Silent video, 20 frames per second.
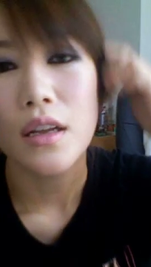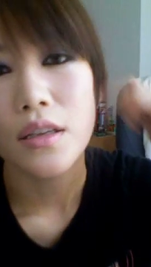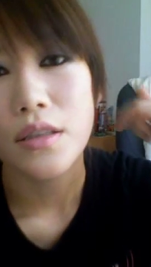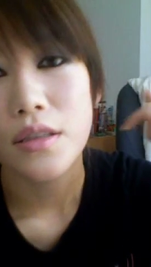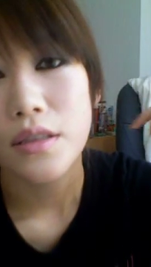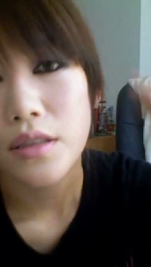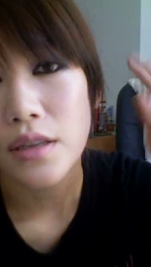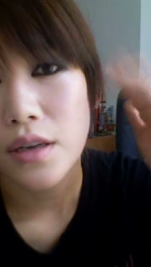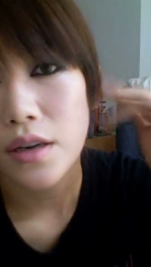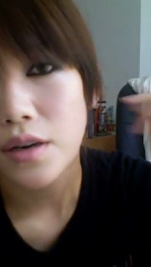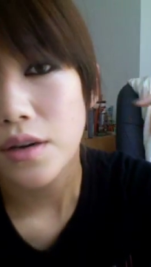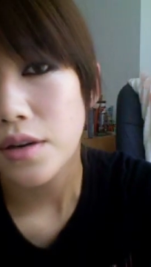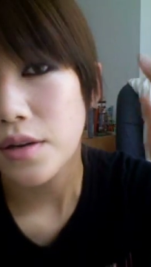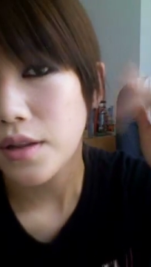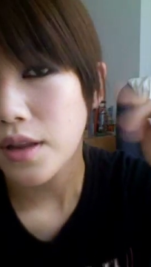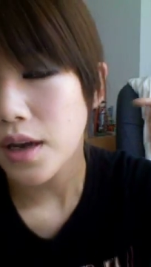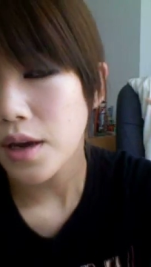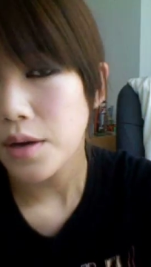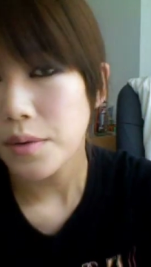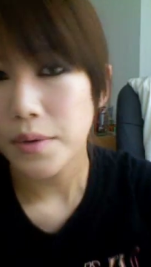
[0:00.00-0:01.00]
so
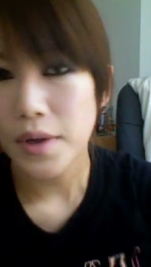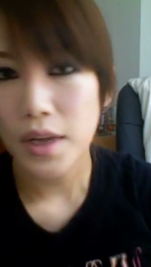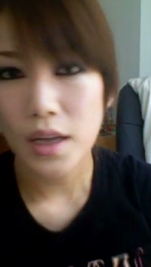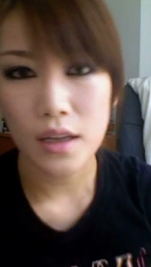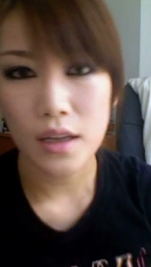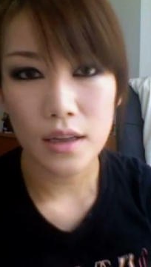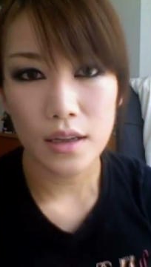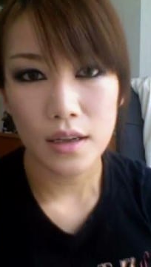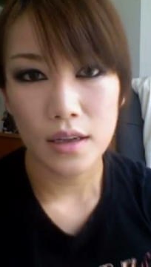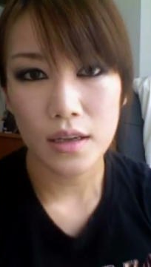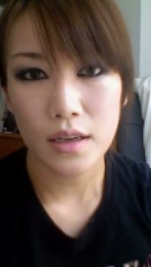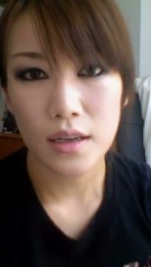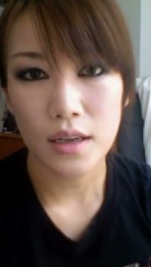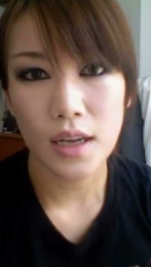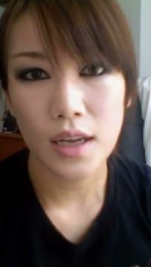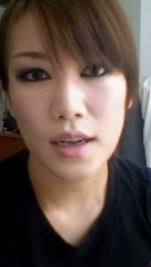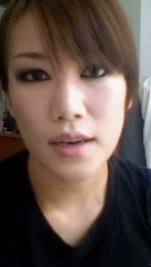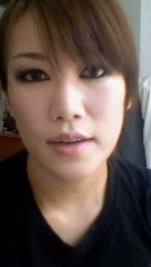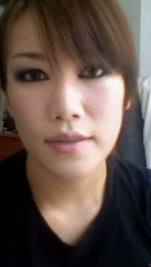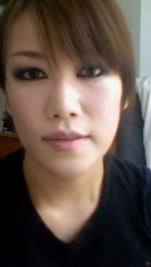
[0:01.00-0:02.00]
that way it could
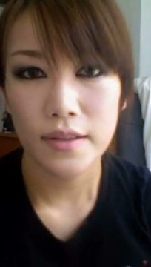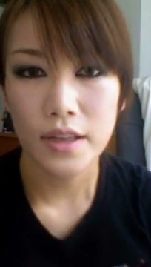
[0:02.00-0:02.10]
kind of